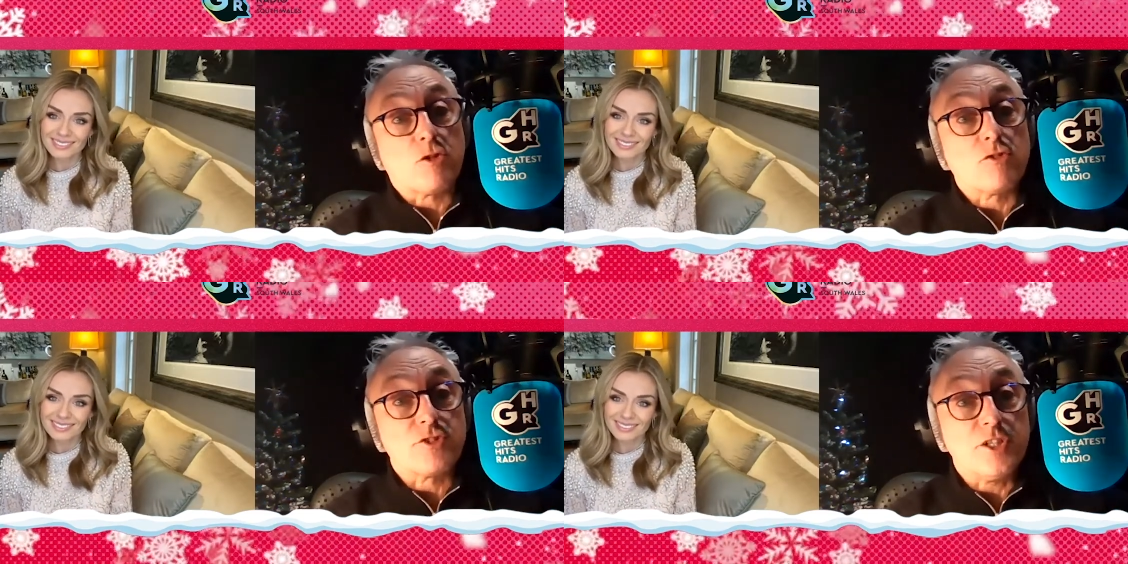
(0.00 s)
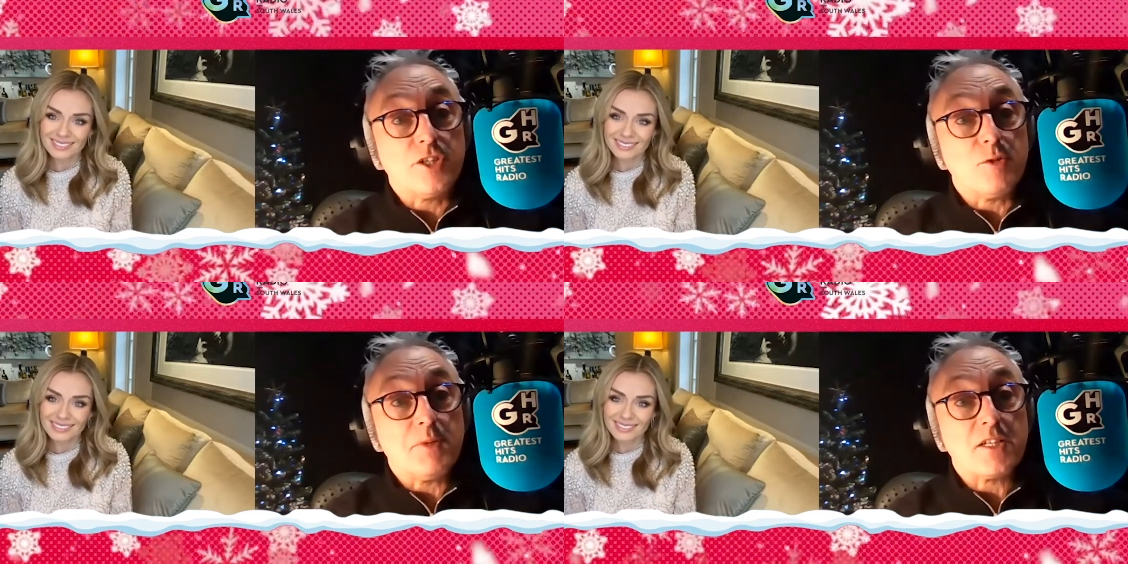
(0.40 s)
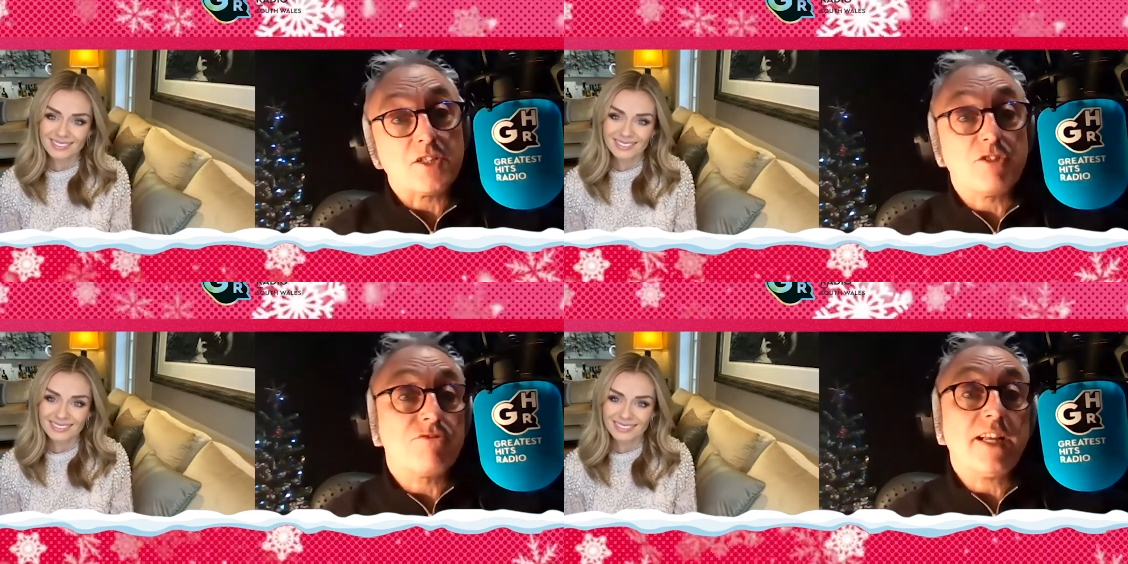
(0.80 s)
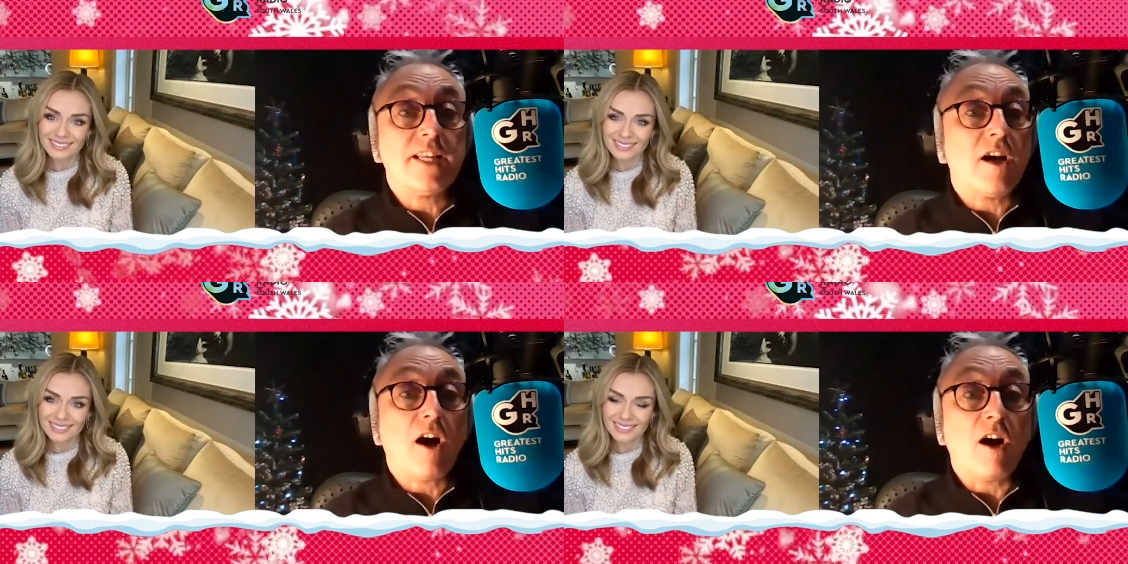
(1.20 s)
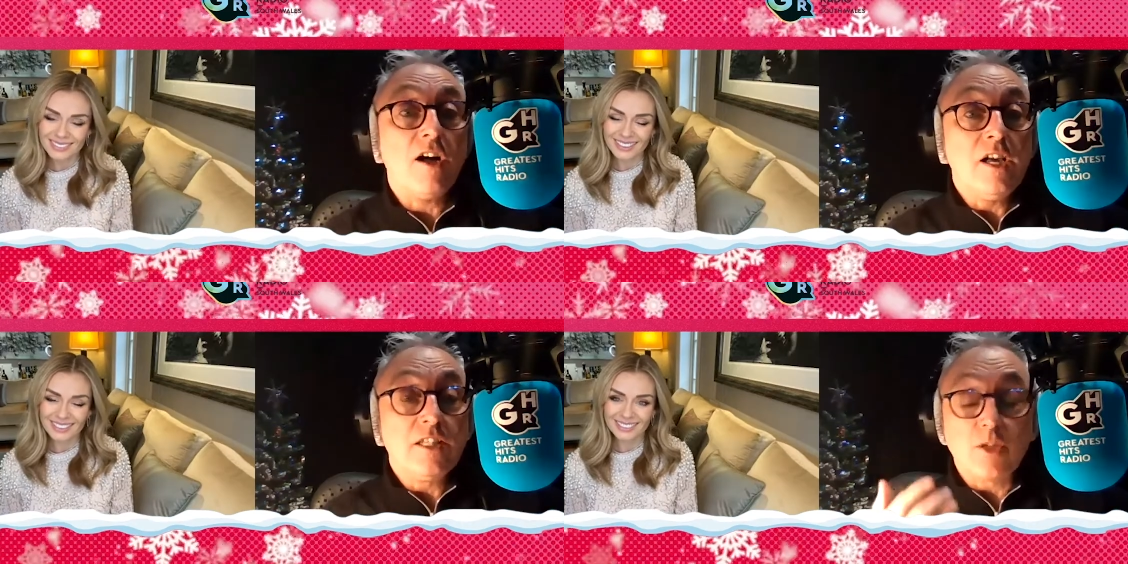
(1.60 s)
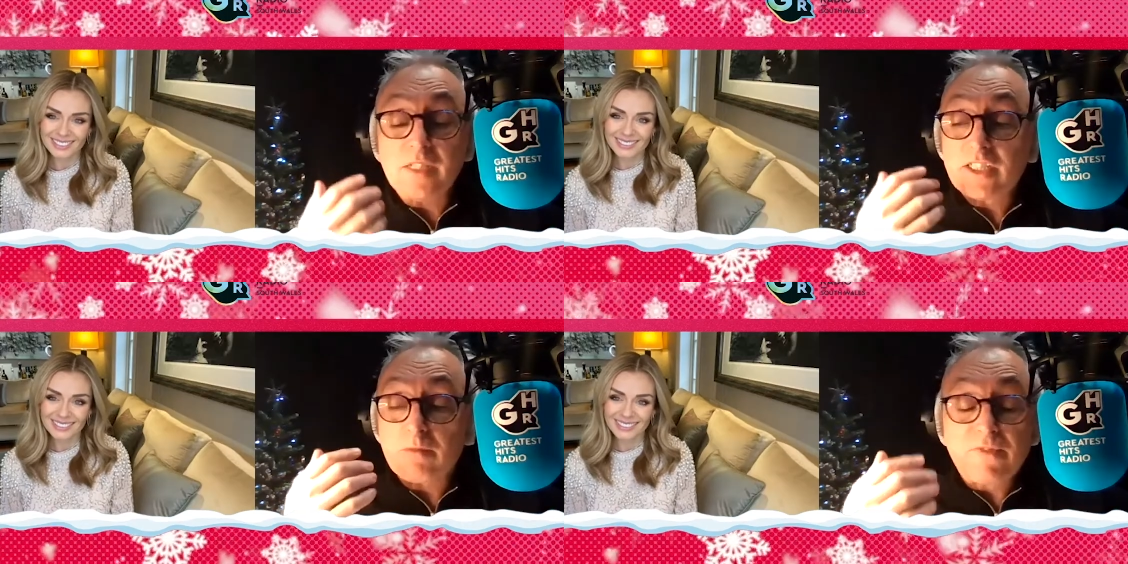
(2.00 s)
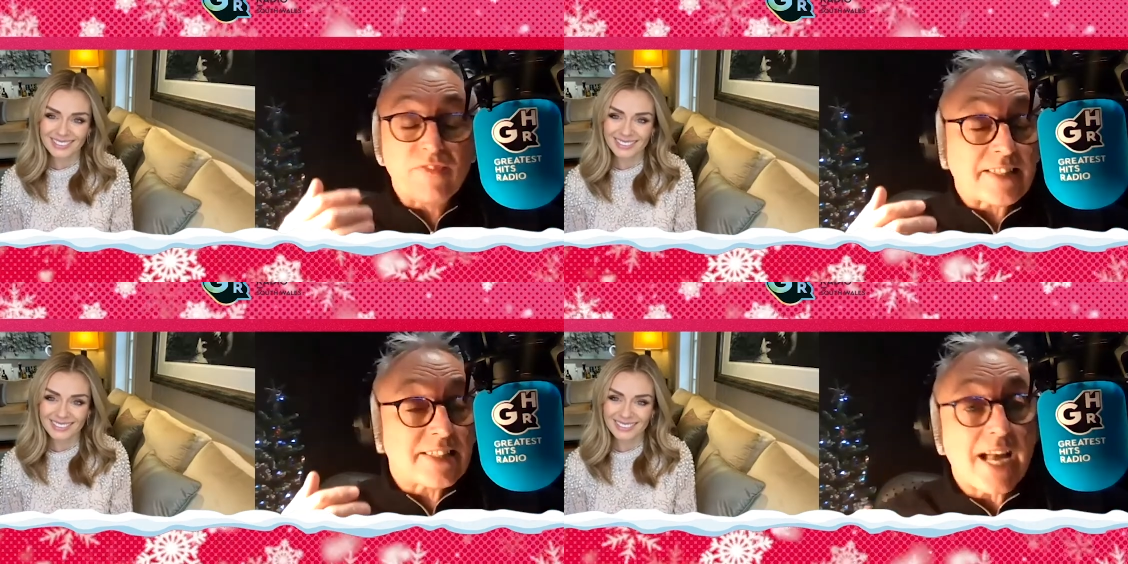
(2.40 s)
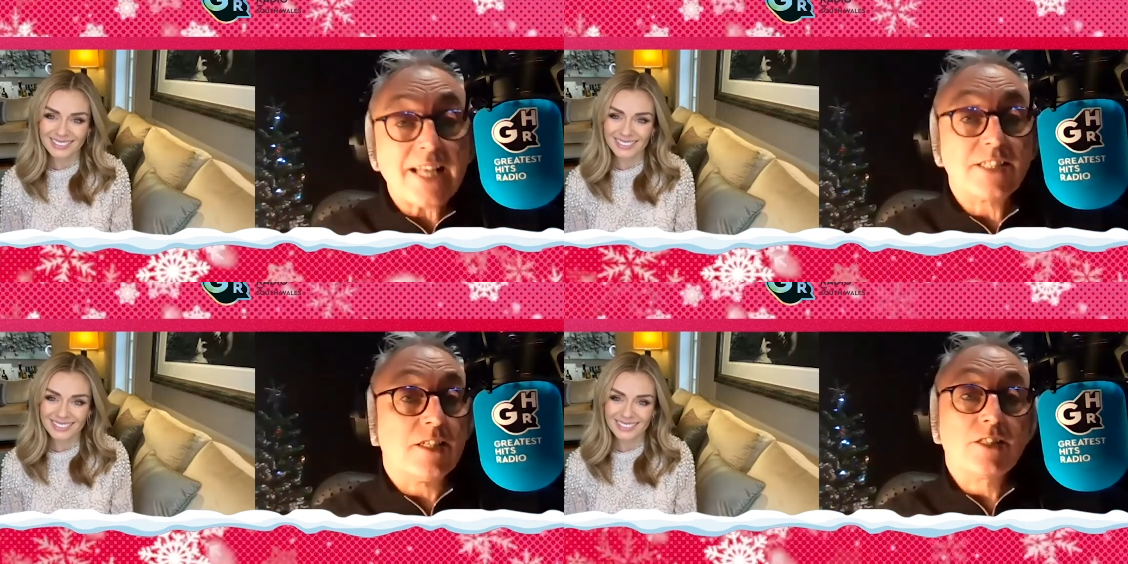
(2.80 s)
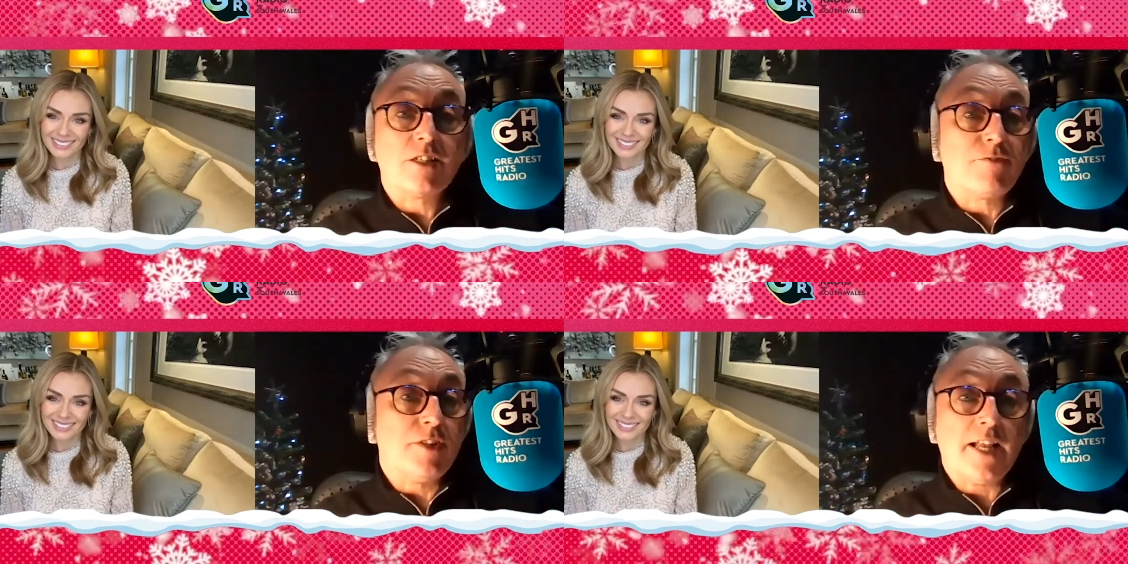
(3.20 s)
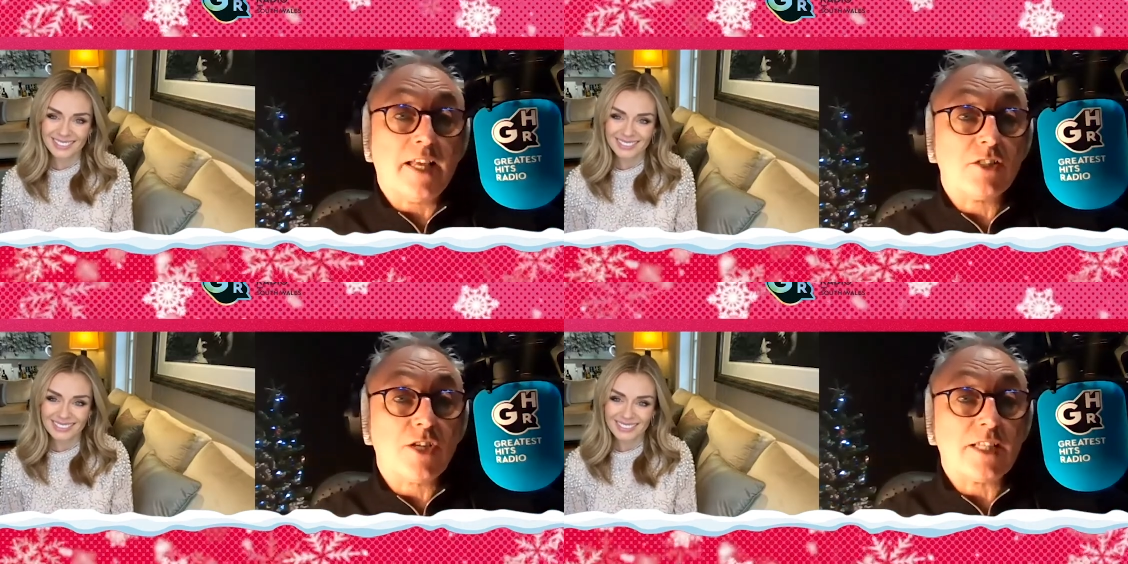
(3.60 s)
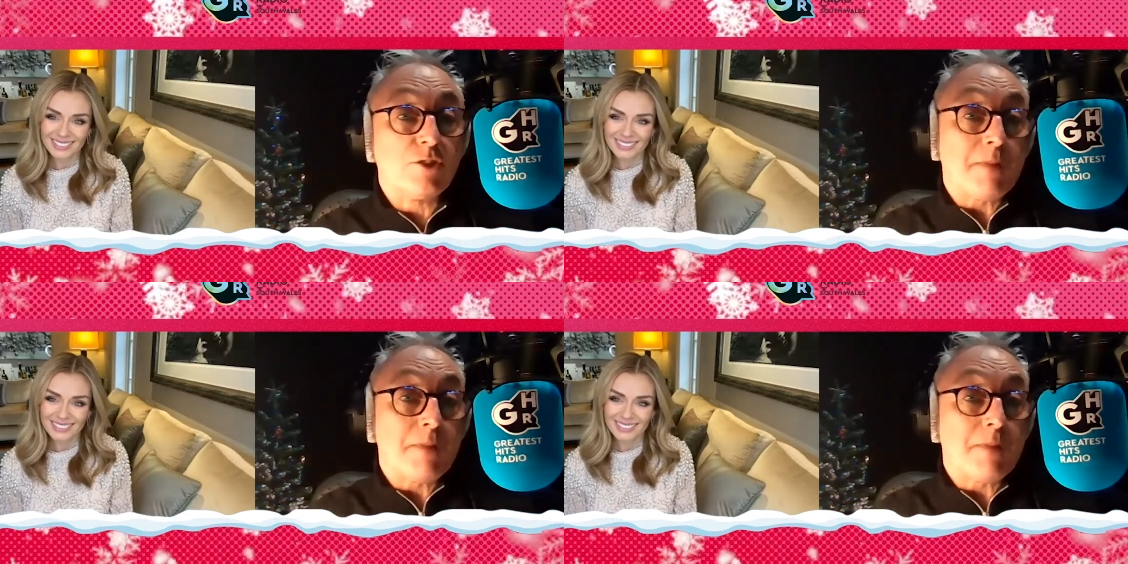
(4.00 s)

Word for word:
Speaker 1: on to you because you really are doing some mm-hmm. fantastic stuff for the NHS. You